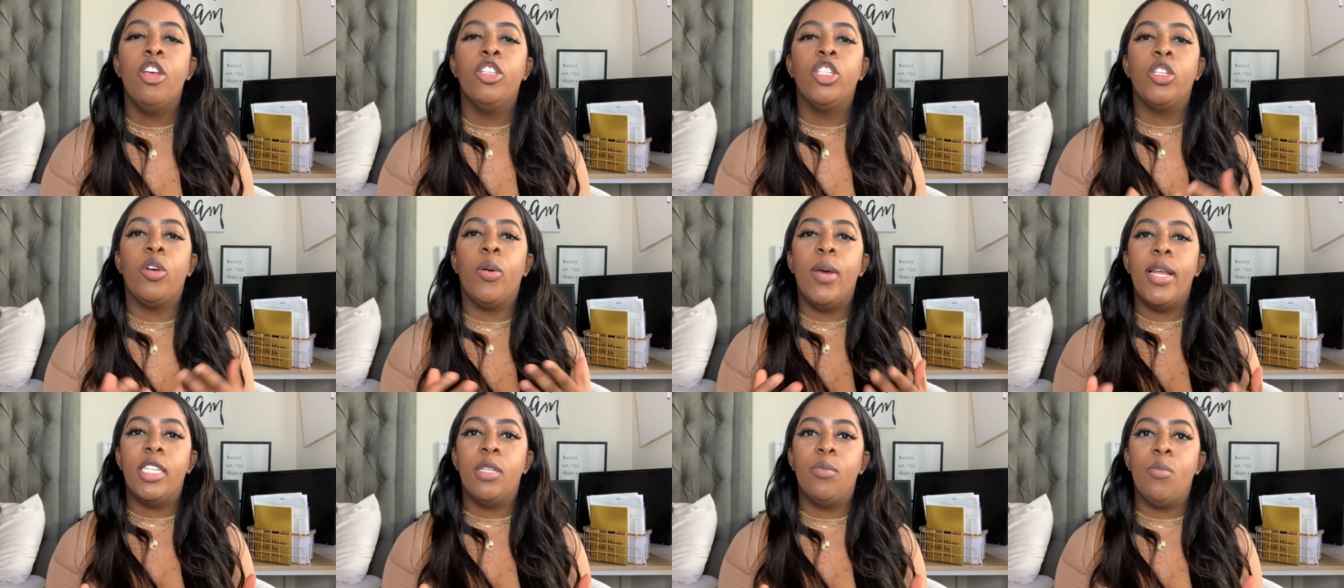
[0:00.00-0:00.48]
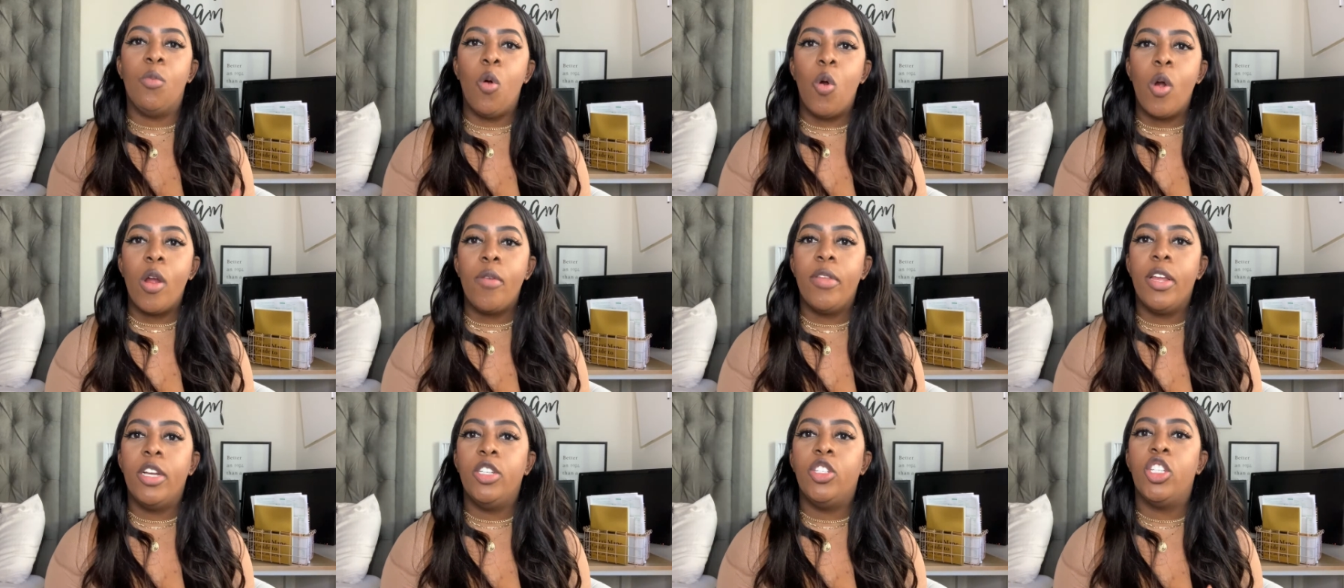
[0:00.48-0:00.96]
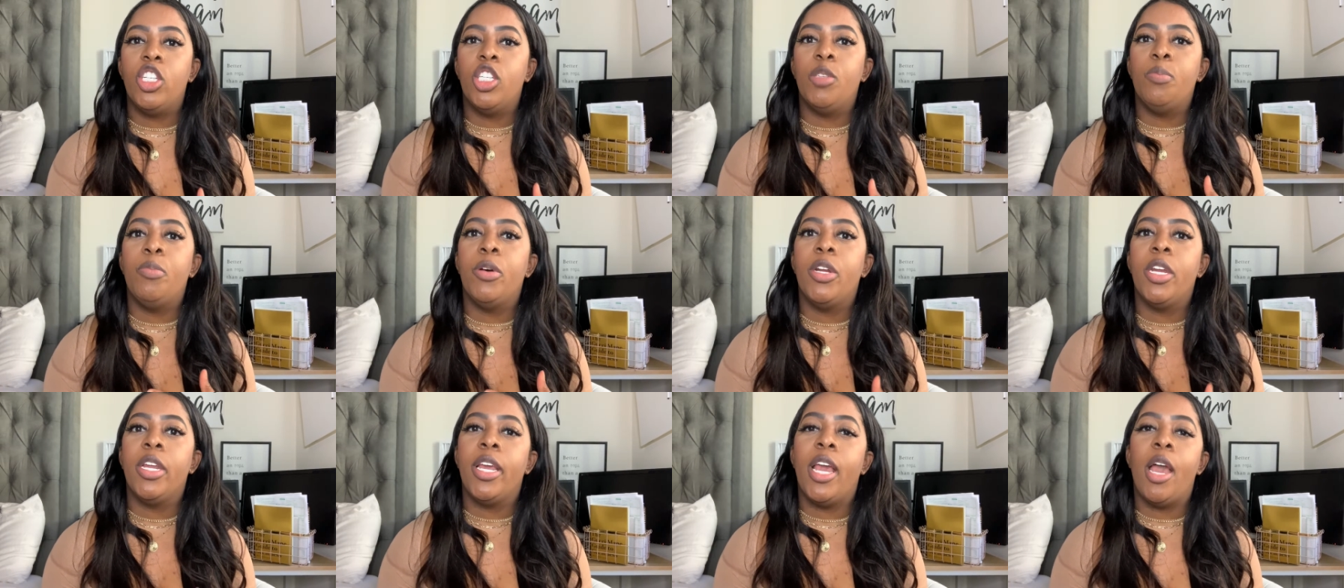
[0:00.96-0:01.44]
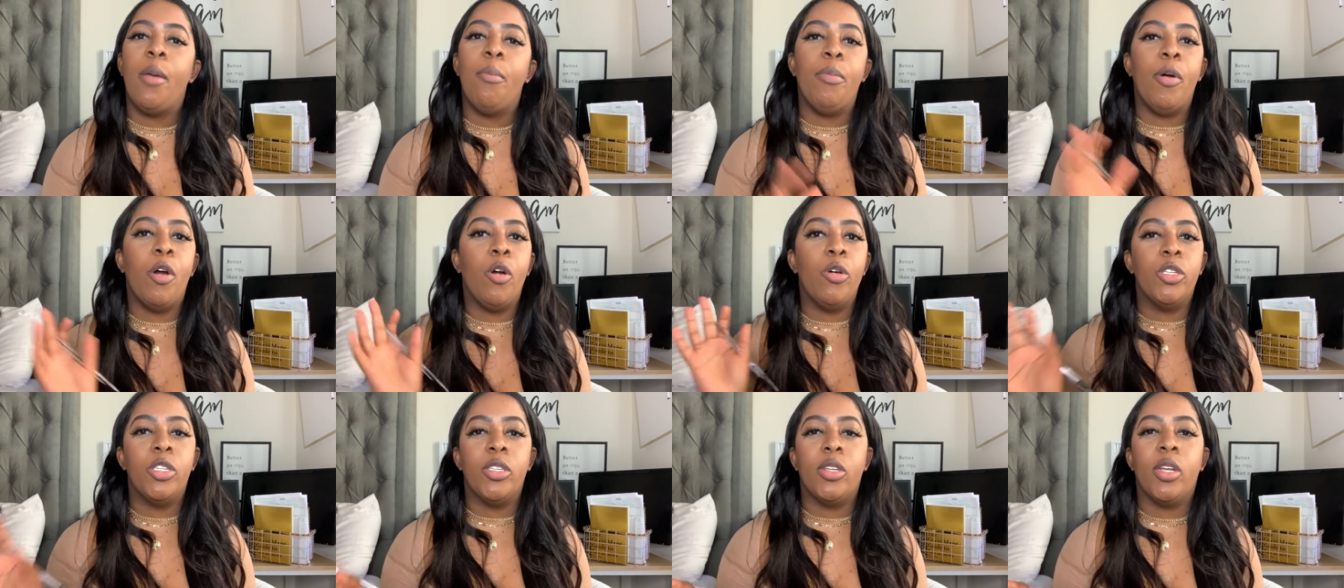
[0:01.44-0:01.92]
So it's more than just putting a
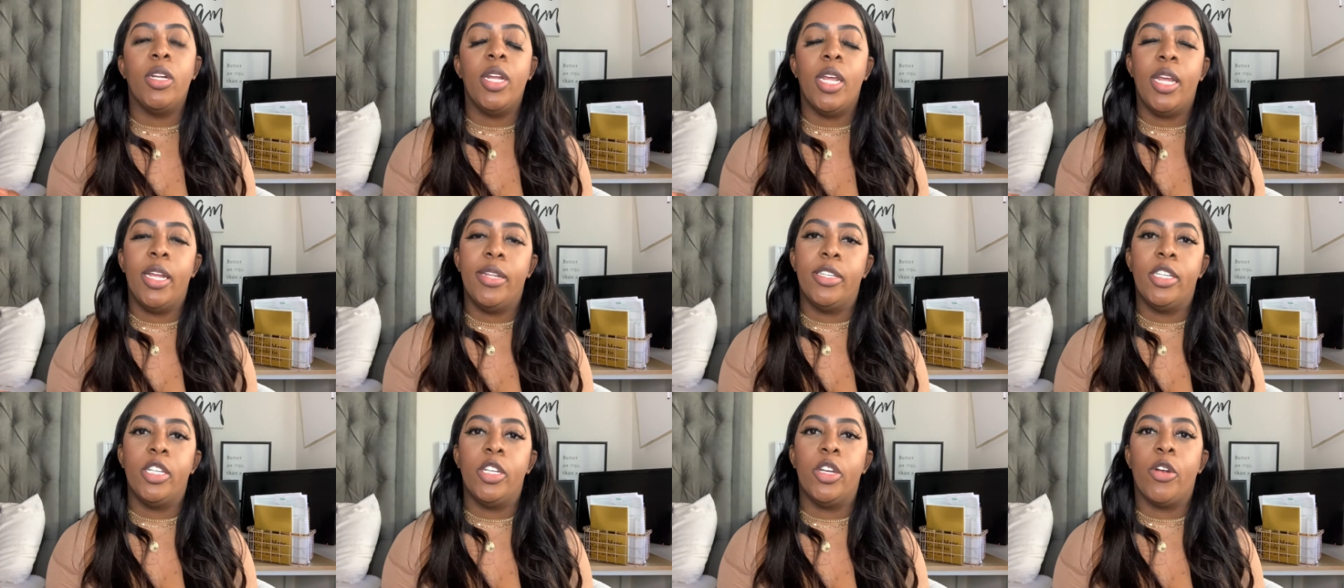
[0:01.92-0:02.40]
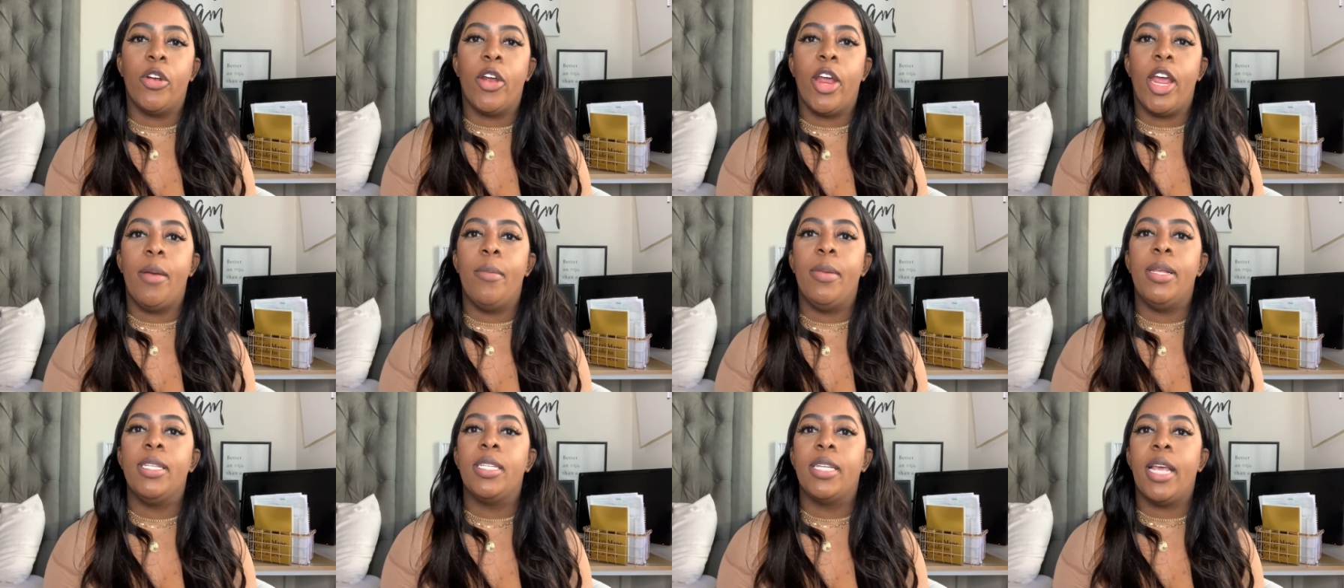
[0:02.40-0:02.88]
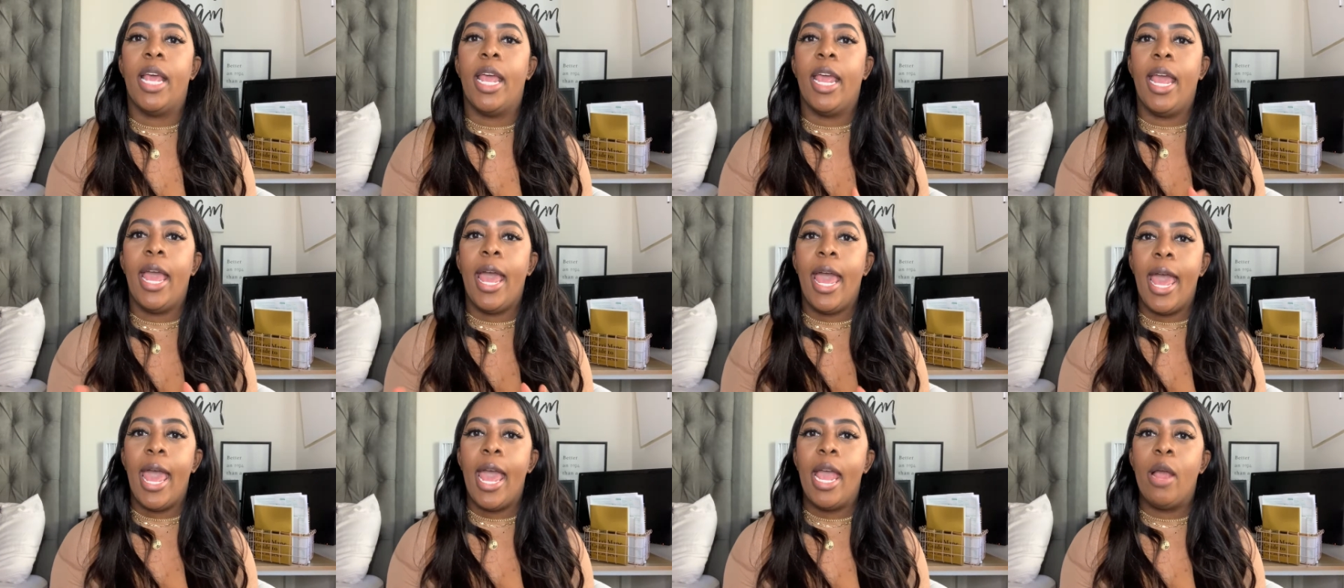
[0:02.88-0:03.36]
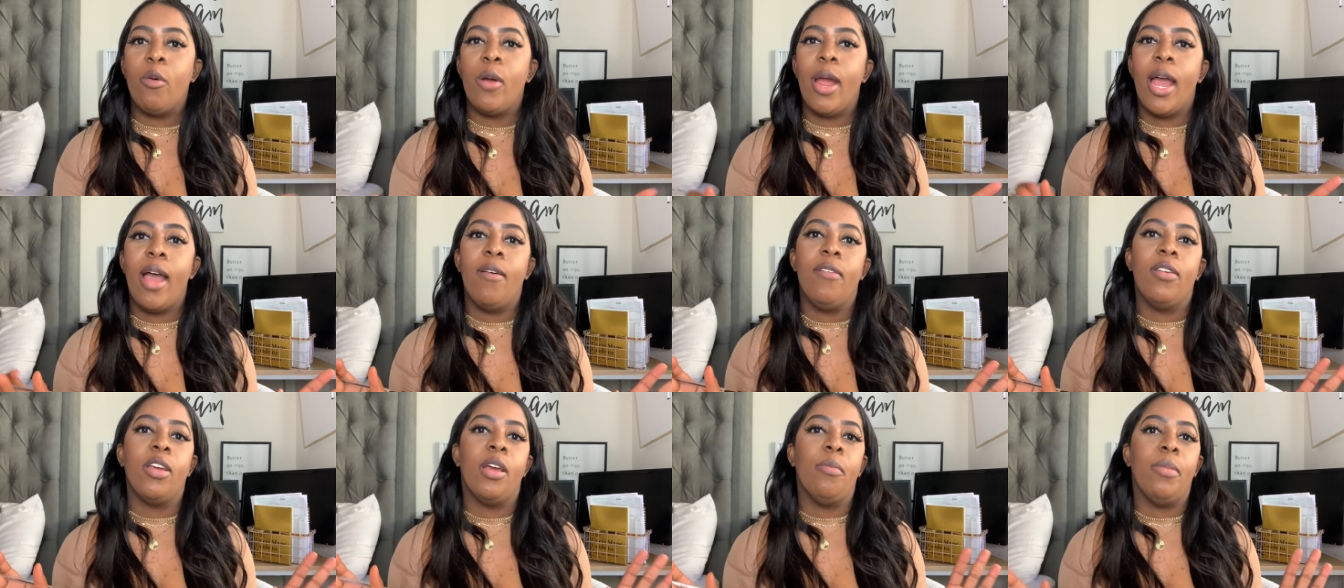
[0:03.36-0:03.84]
post on Instagram and saying, hey, we're
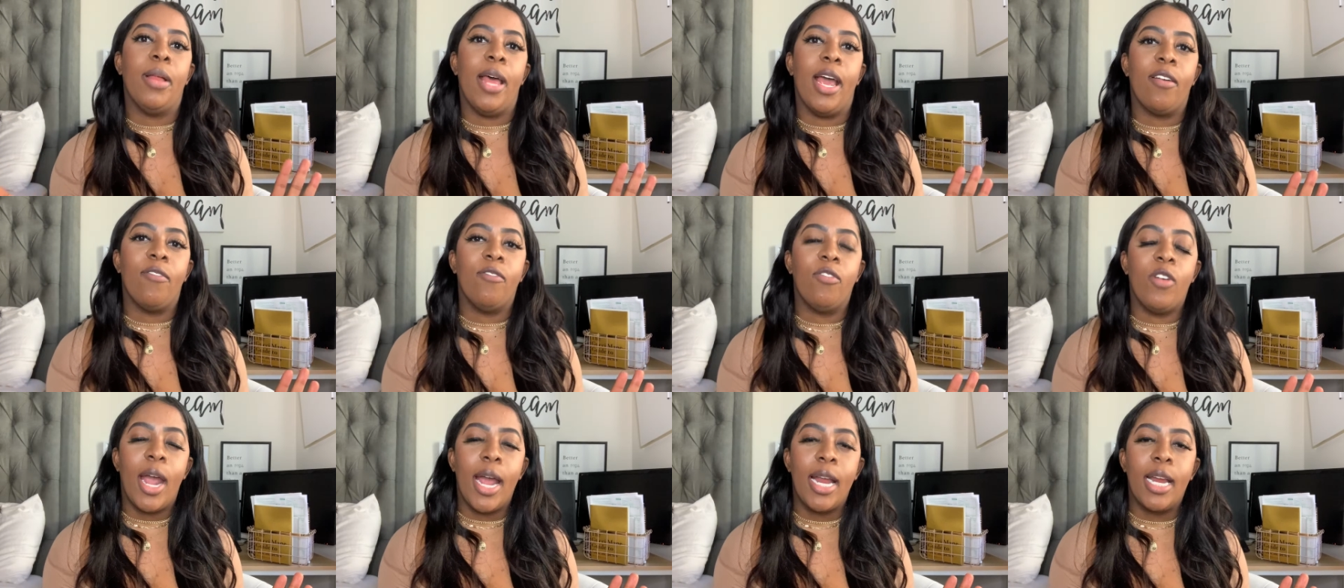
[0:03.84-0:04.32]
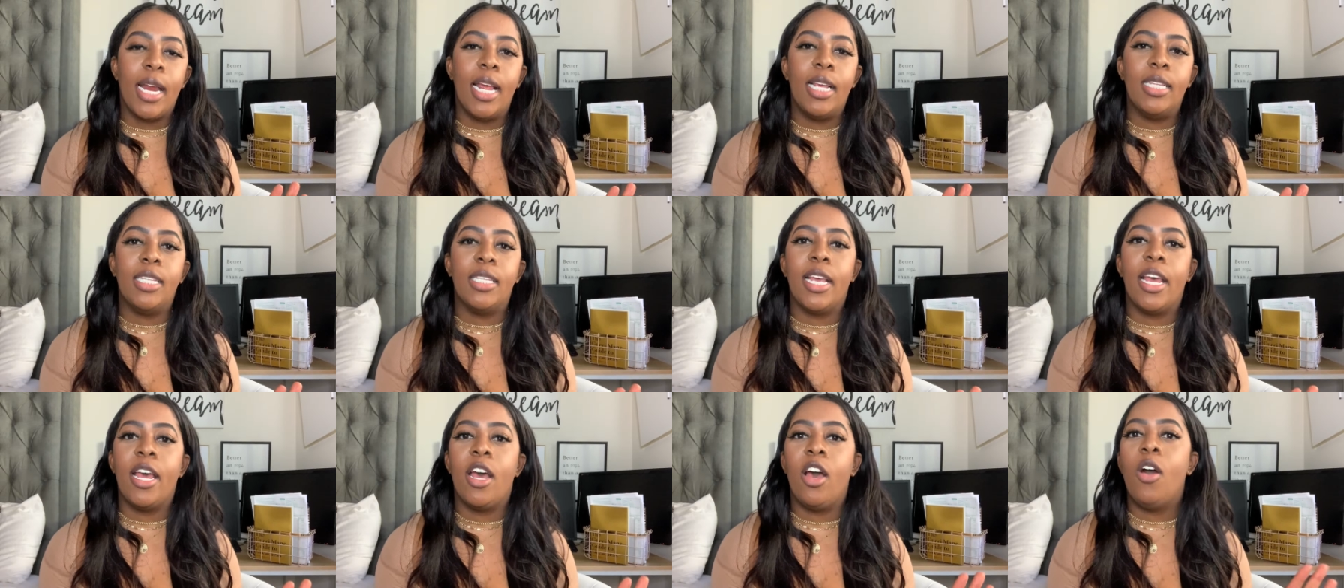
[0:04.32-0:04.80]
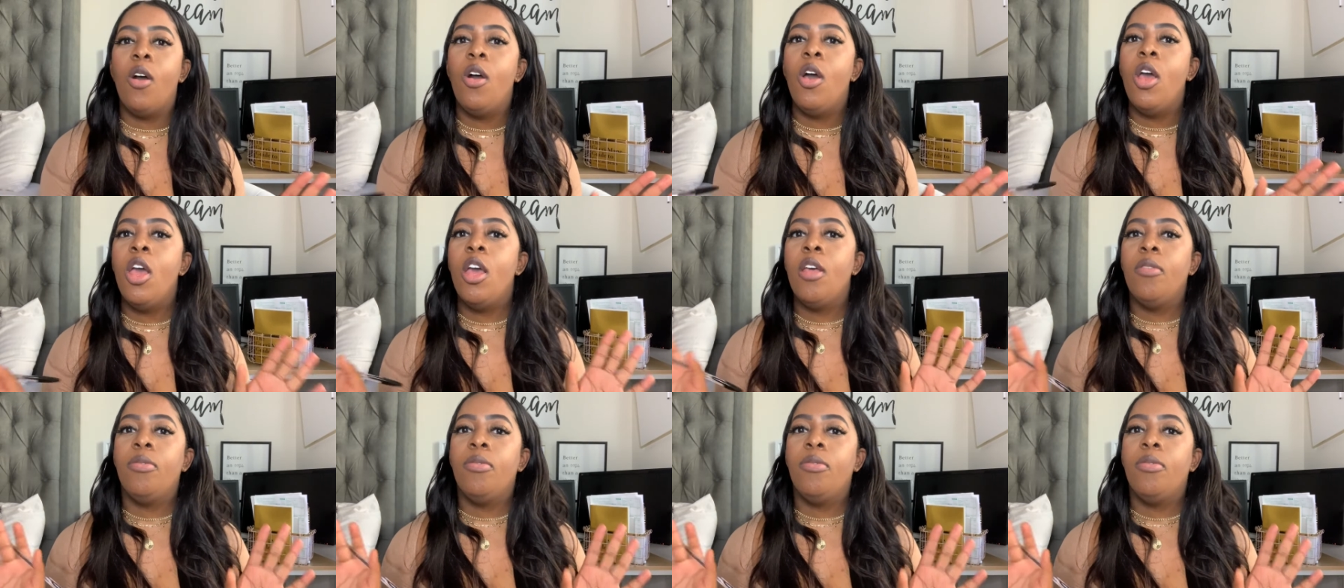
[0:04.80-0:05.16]
having a Black Friday sale,